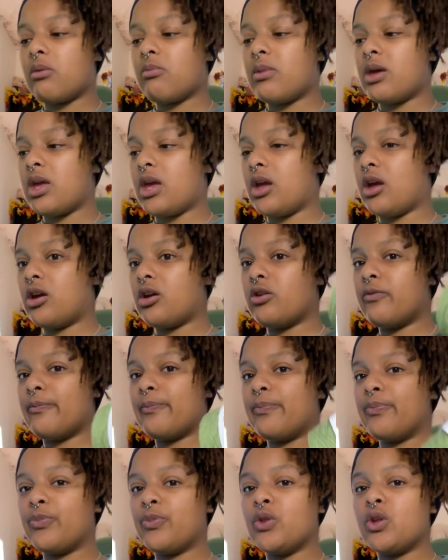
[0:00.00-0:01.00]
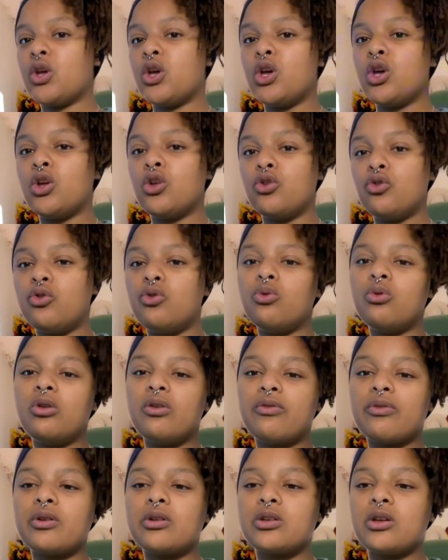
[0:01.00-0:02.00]
make 2
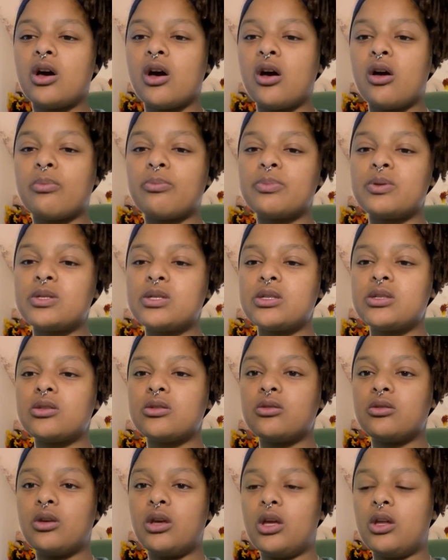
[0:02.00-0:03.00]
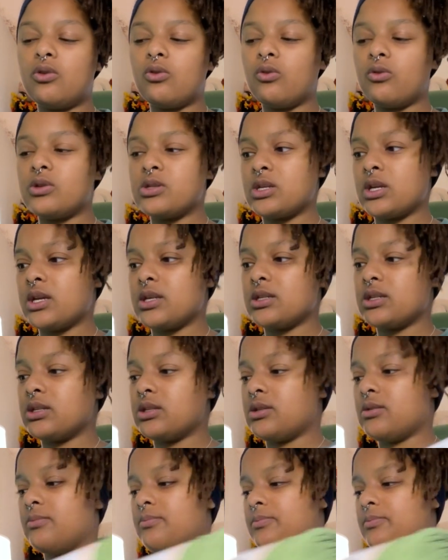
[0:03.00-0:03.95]
different tops in all the sizes.